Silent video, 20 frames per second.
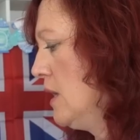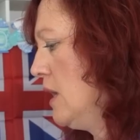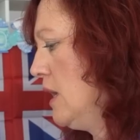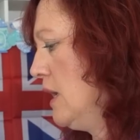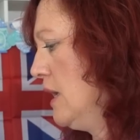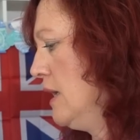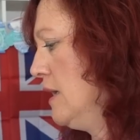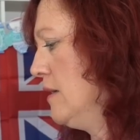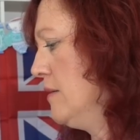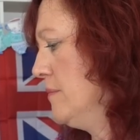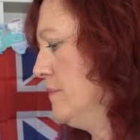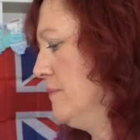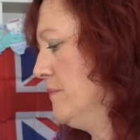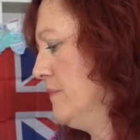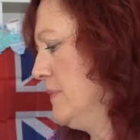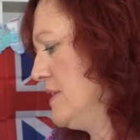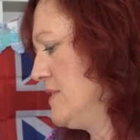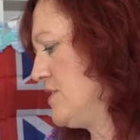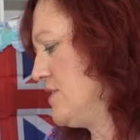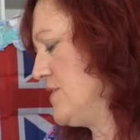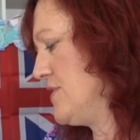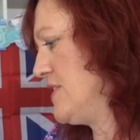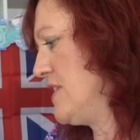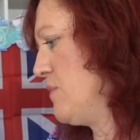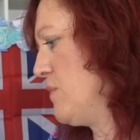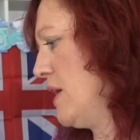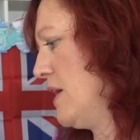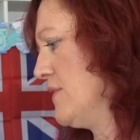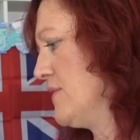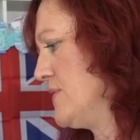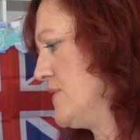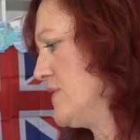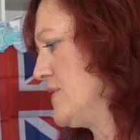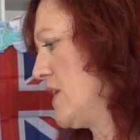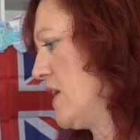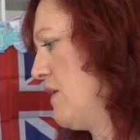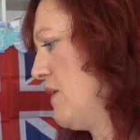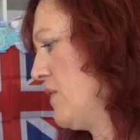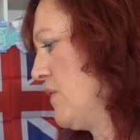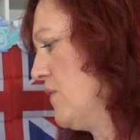Let's just see what else is
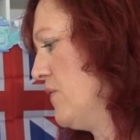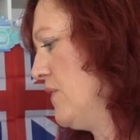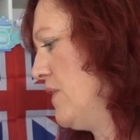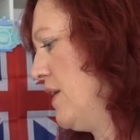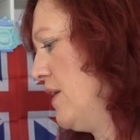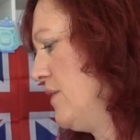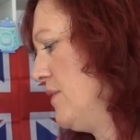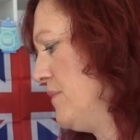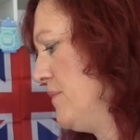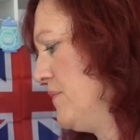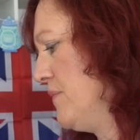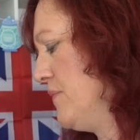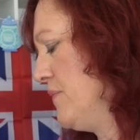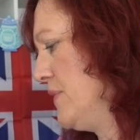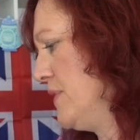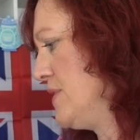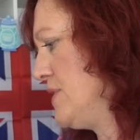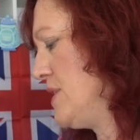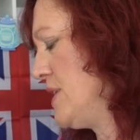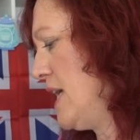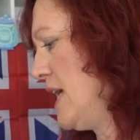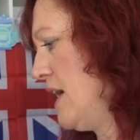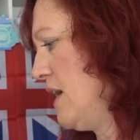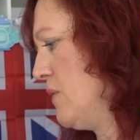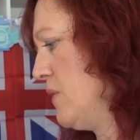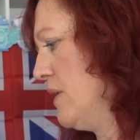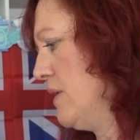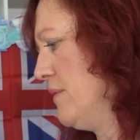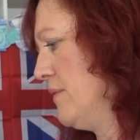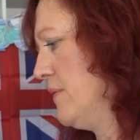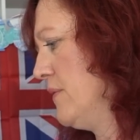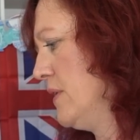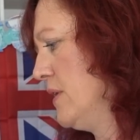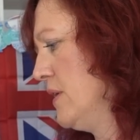going on though. The Tower.